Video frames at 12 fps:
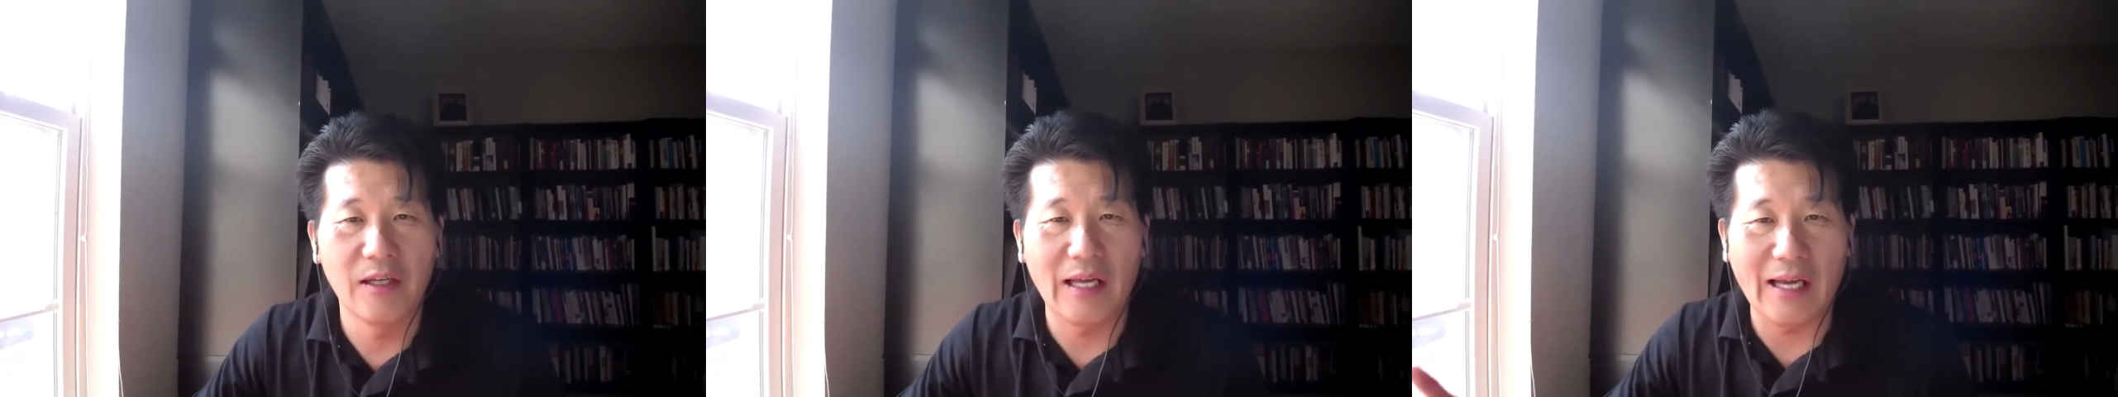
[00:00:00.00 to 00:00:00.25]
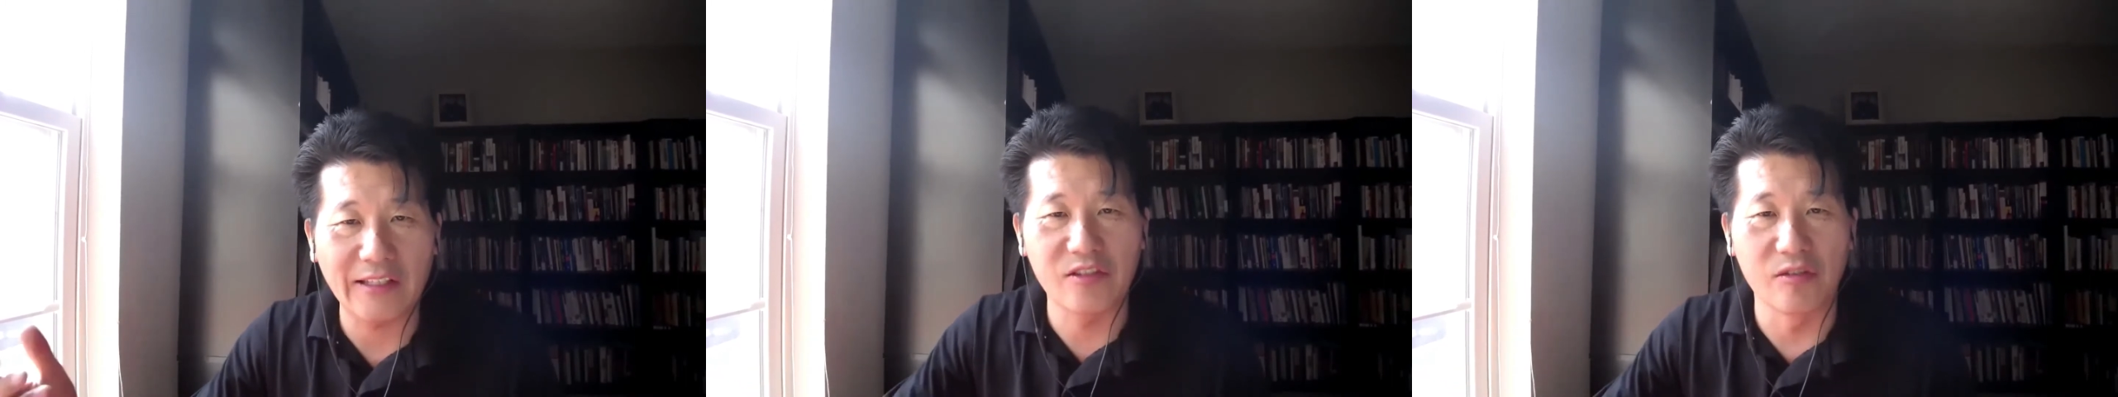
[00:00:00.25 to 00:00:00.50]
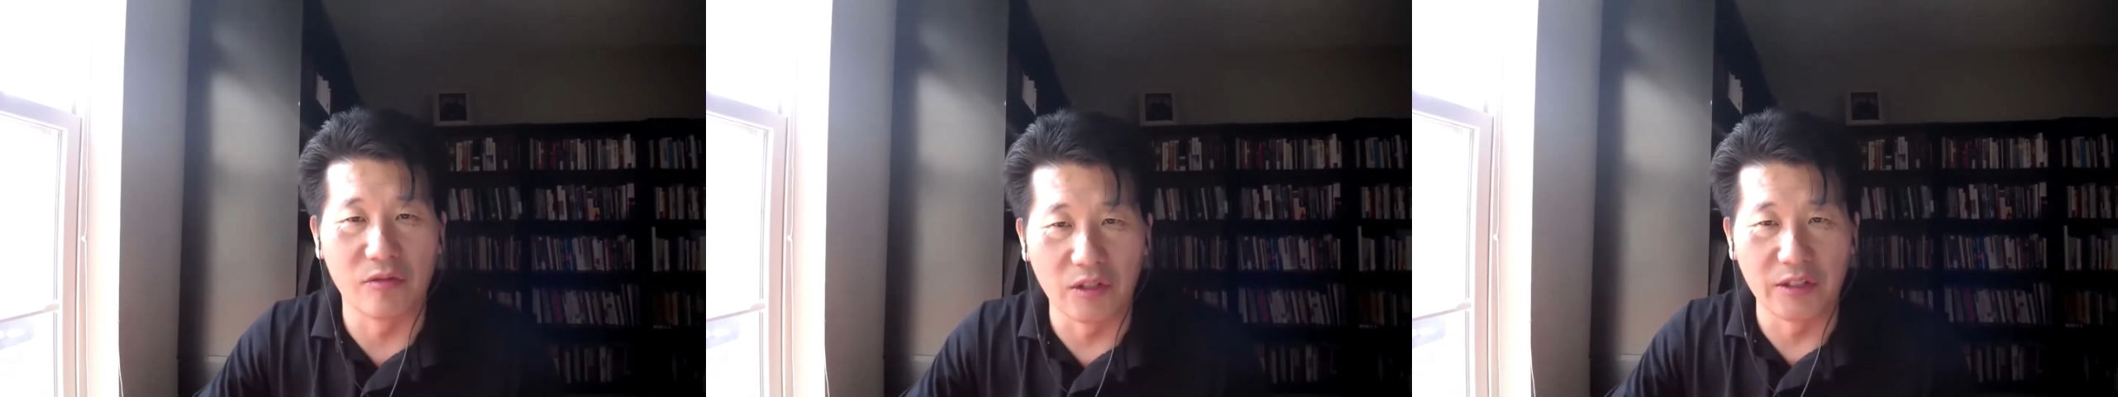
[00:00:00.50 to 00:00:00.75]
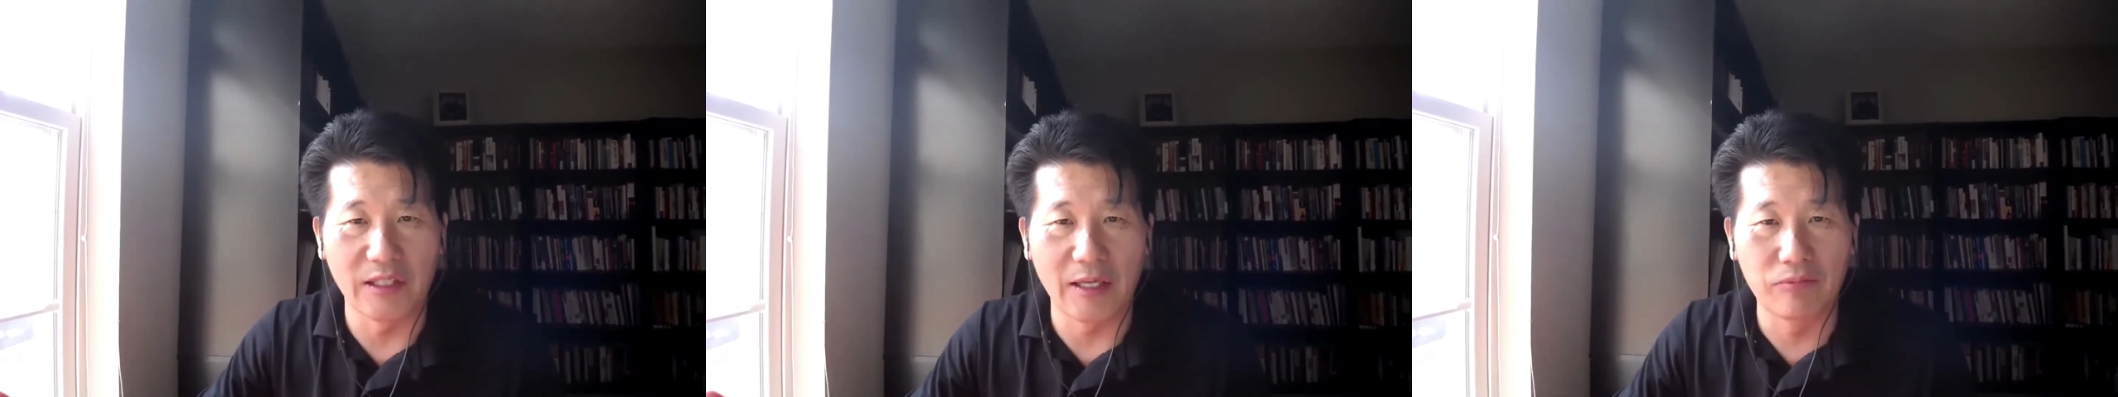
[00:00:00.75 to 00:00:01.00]

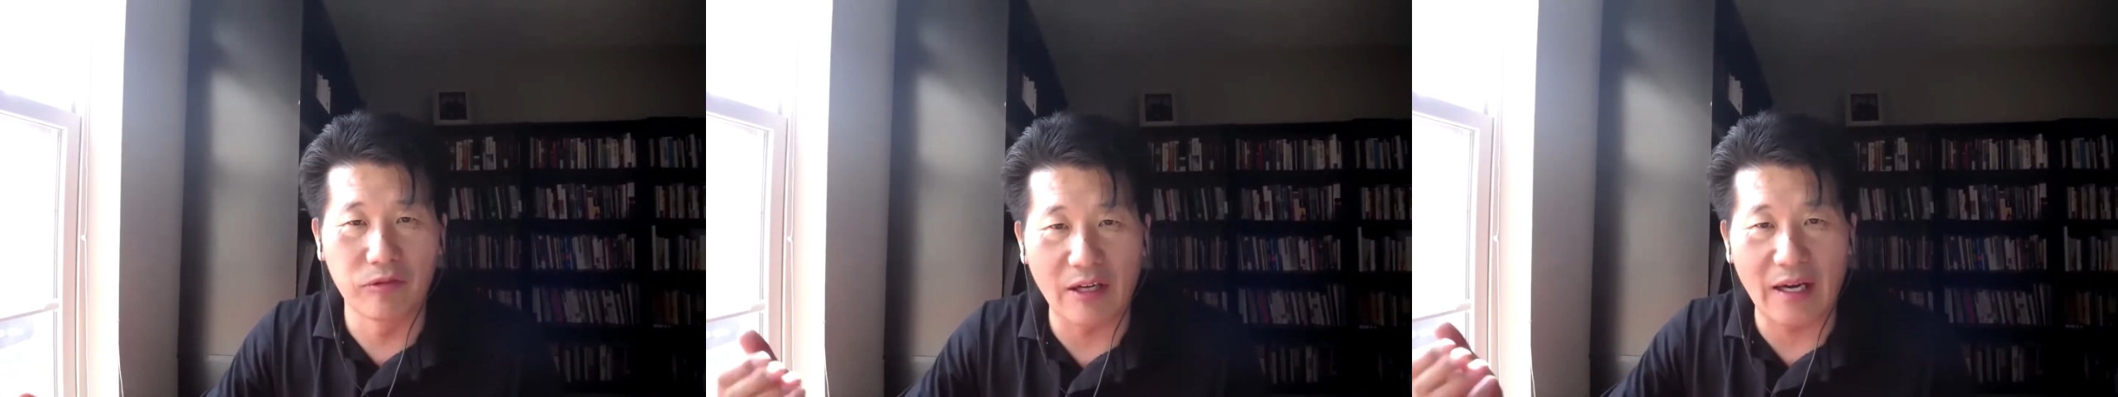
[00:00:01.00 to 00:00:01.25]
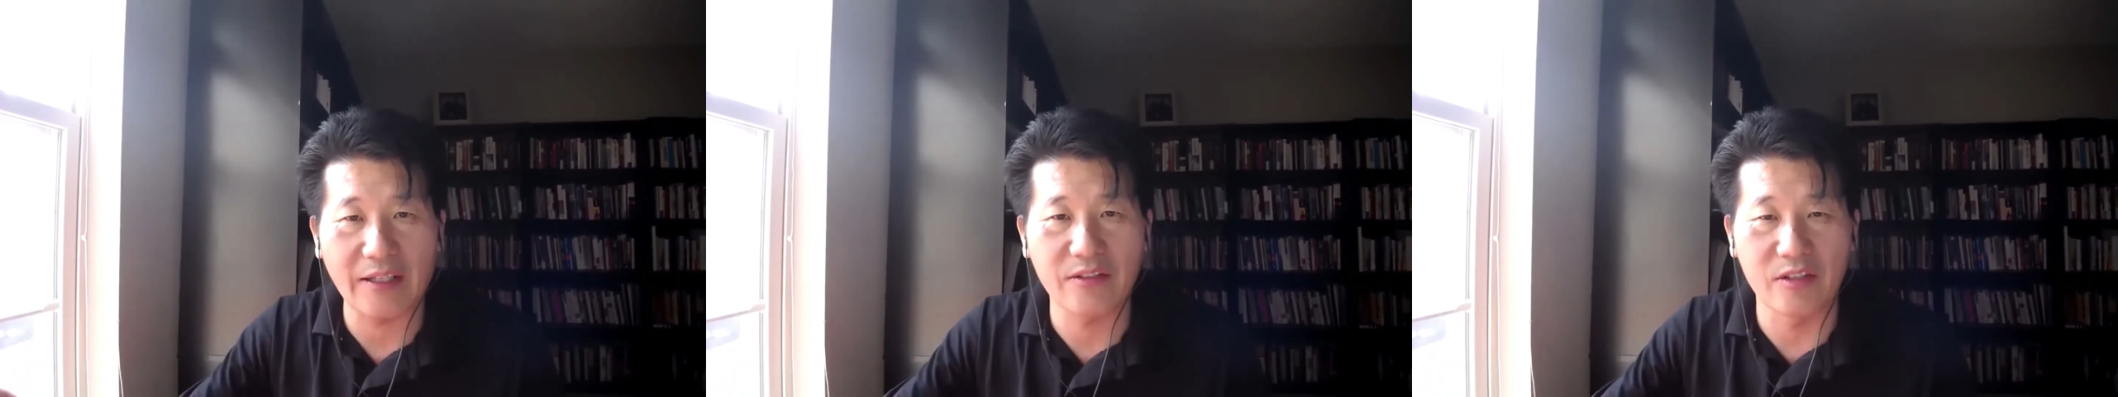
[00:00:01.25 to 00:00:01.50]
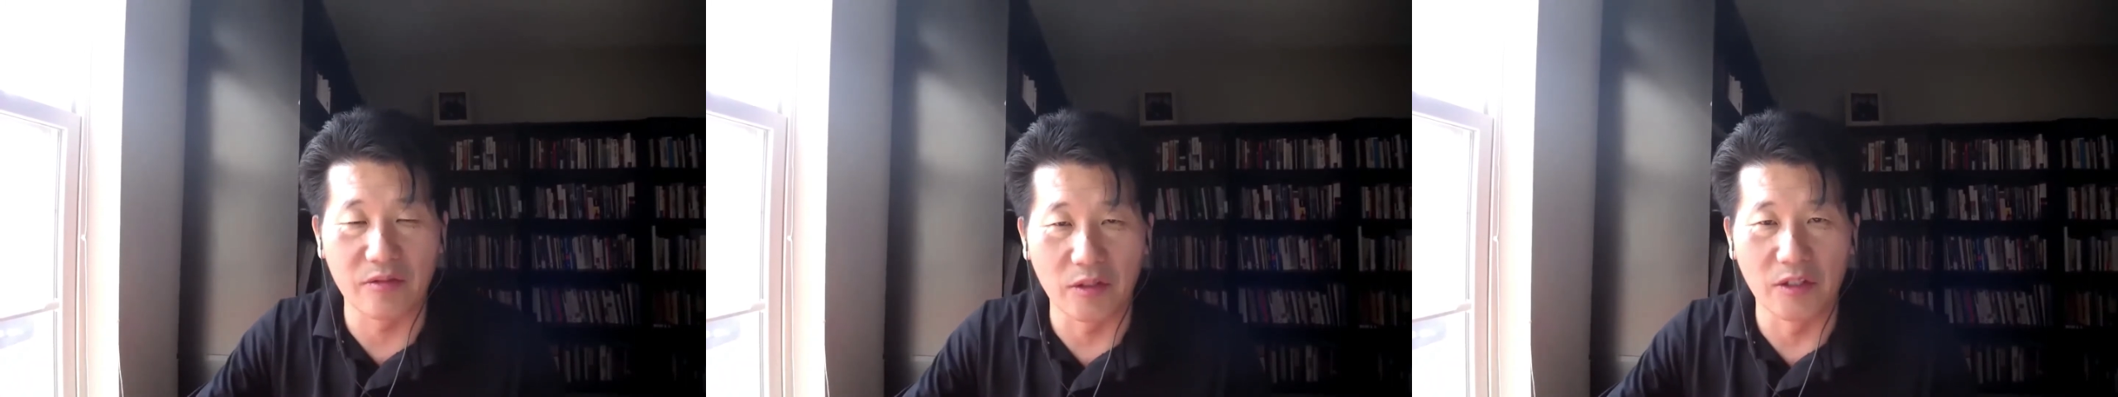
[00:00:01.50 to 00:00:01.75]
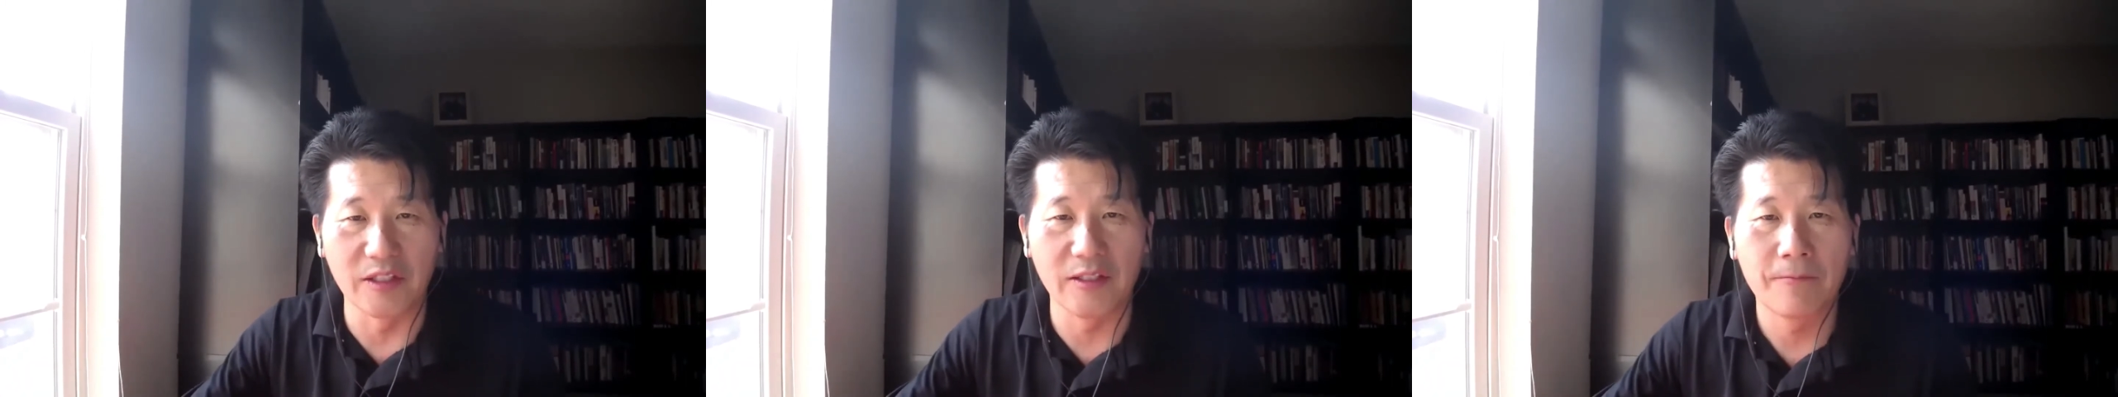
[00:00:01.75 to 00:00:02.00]
actively and
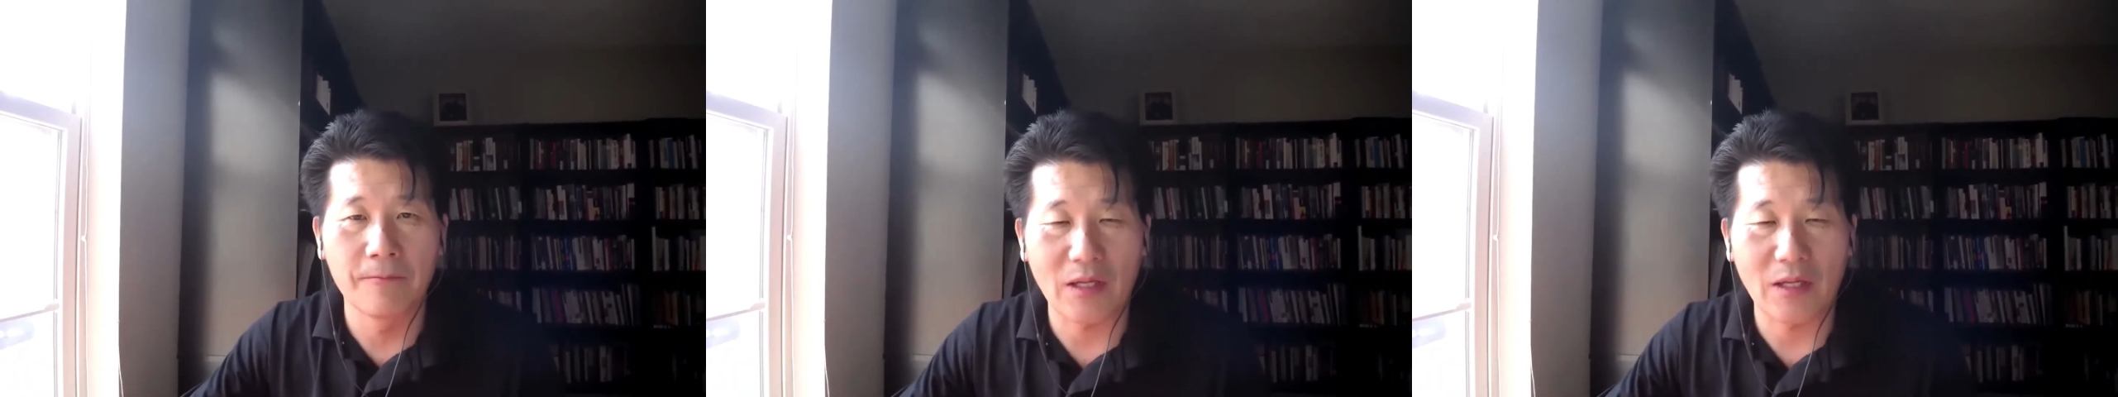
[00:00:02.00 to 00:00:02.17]
proactively